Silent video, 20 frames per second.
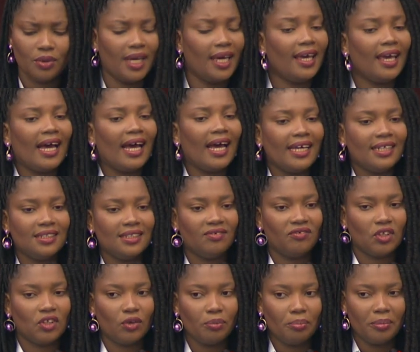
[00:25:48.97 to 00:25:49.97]
AI
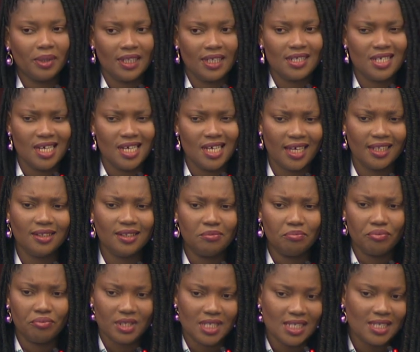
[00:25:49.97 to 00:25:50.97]
development? Is there any
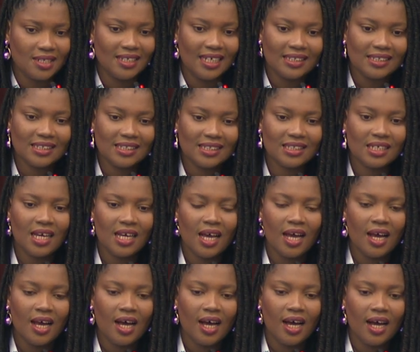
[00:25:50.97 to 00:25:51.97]
precedent
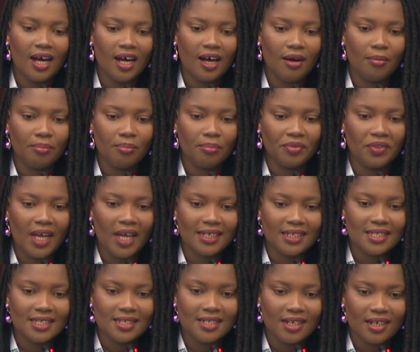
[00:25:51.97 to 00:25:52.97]
that
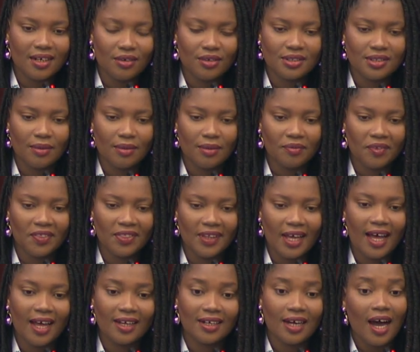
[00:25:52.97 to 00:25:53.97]
is there or something
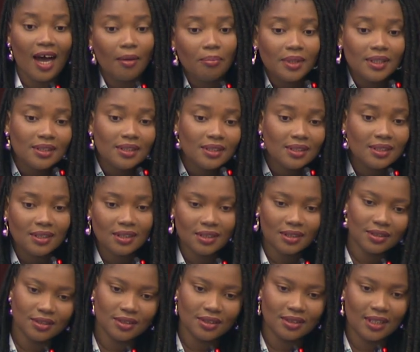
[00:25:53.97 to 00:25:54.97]
that had happened
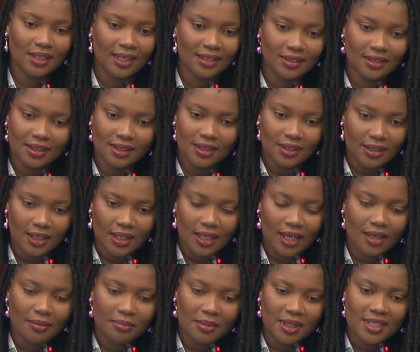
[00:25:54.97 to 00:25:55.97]
that,
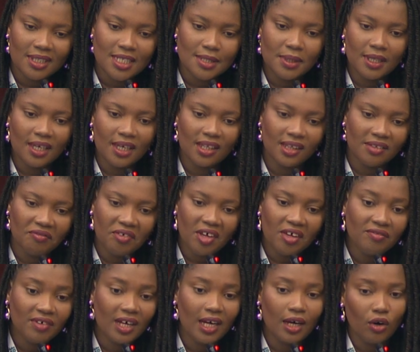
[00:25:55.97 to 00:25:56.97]
I mean, speak in
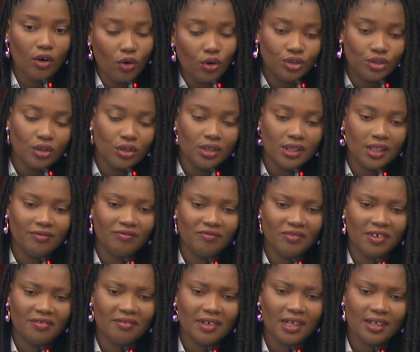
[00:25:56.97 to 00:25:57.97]
favor or not in
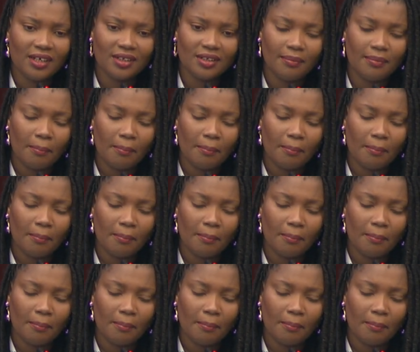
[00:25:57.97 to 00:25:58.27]
favor?